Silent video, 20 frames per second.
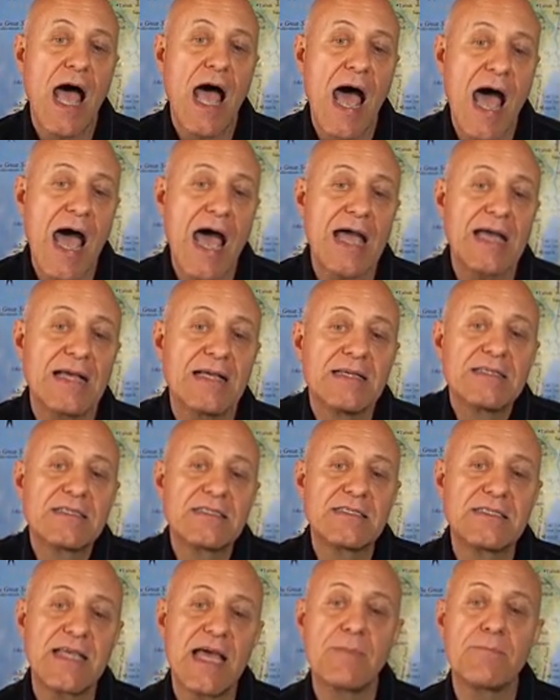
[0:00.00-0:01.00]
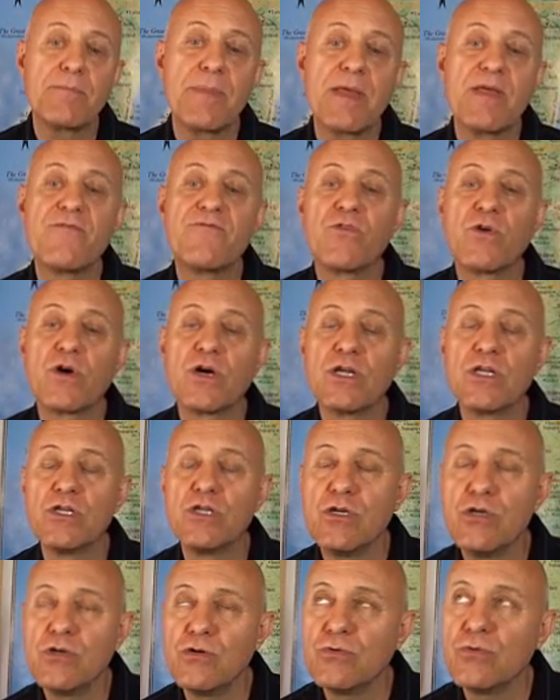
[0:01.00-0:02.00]
I set before
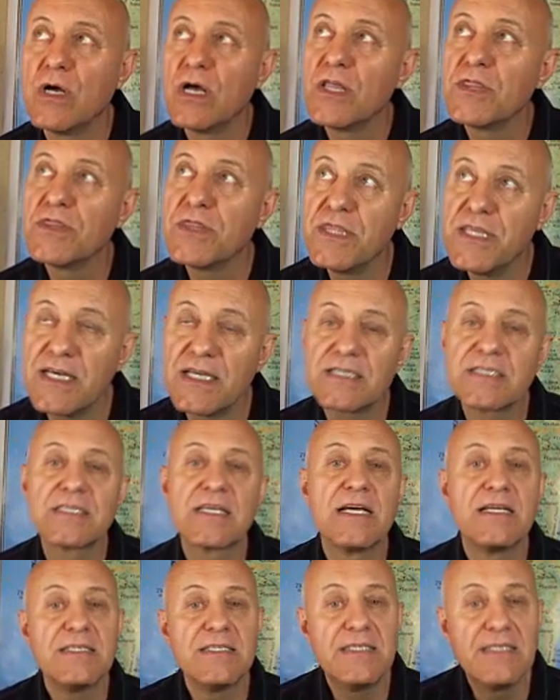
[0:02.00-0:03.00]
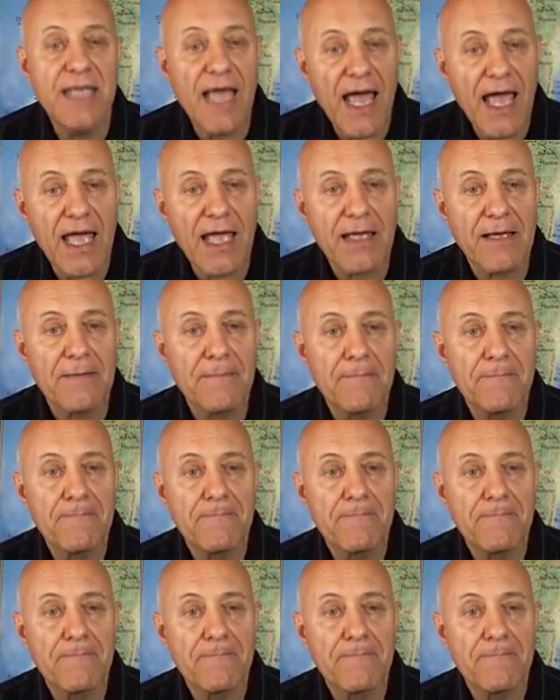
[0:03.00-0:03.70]
you this day?